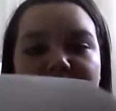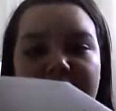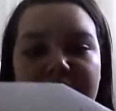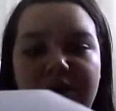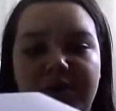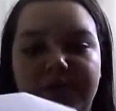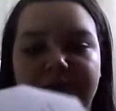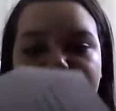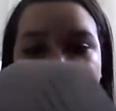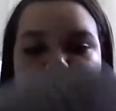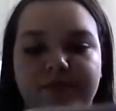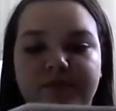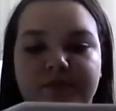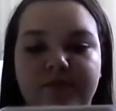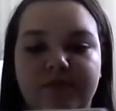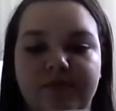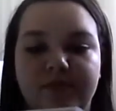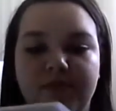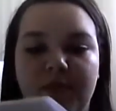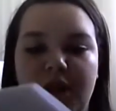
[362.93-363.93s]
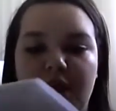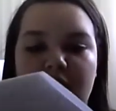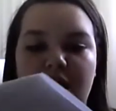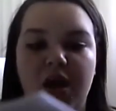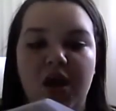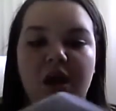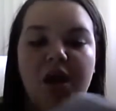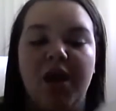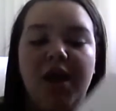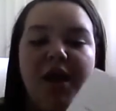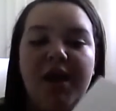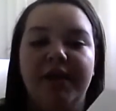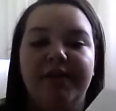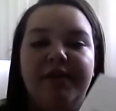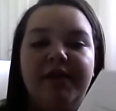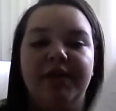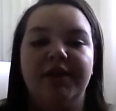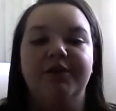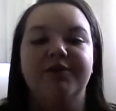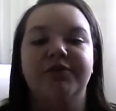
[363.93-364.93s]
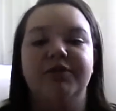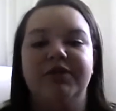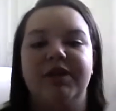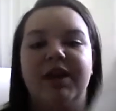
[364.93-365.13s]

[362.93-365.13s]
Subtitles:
Thank you. Then you